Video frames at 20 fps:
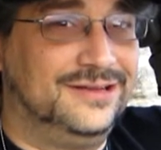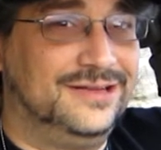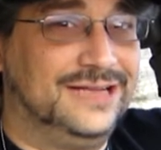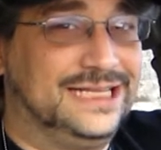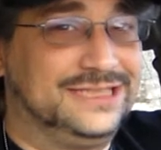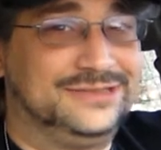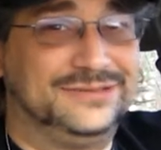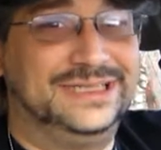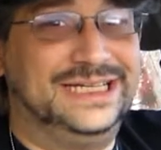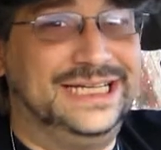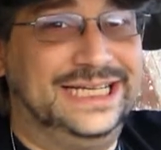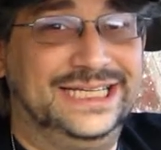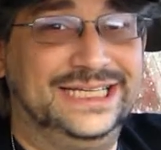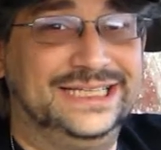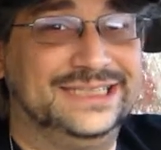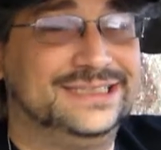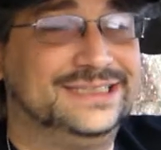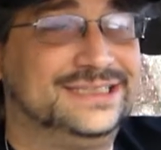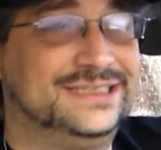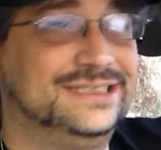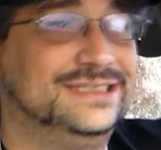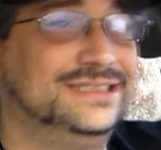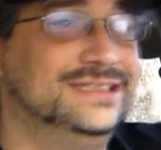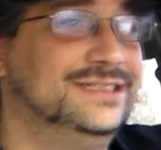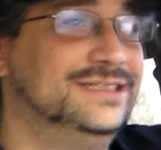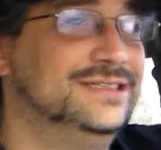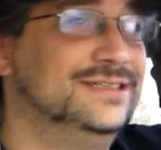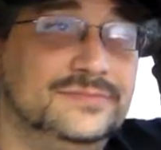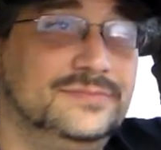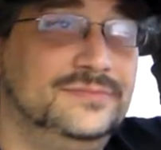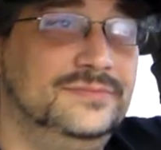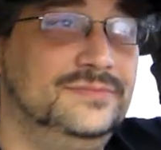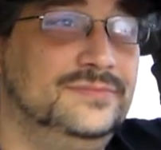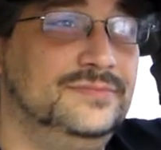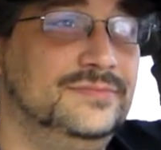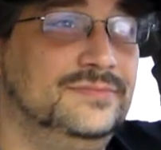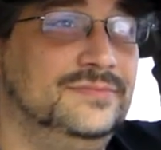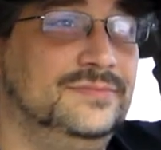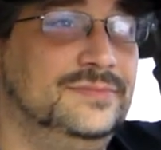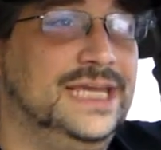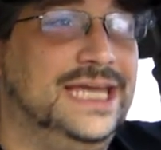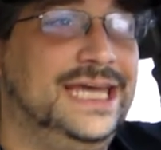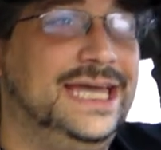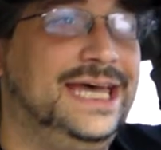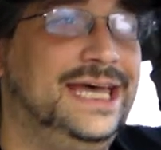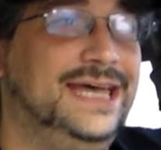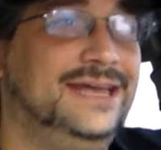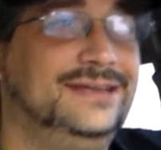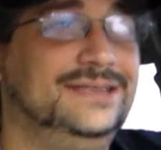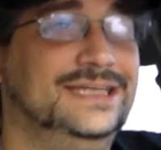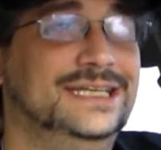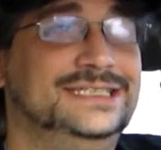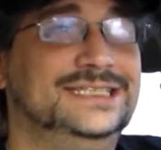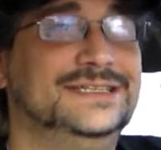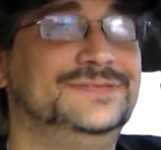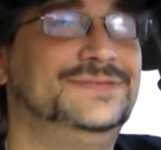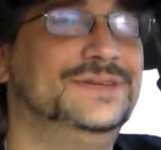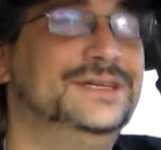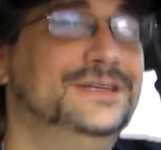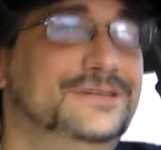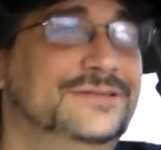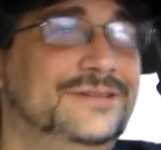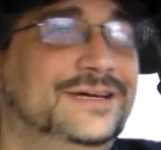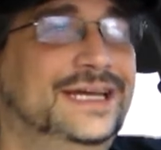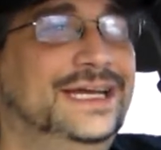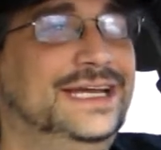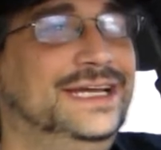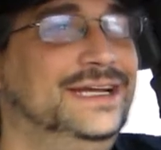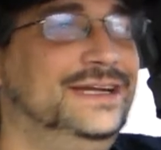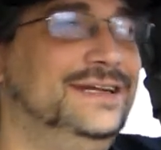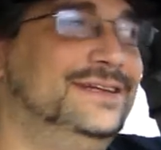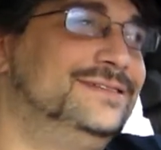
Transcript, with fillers: that's ridiculous. Yeah, it's a food rant.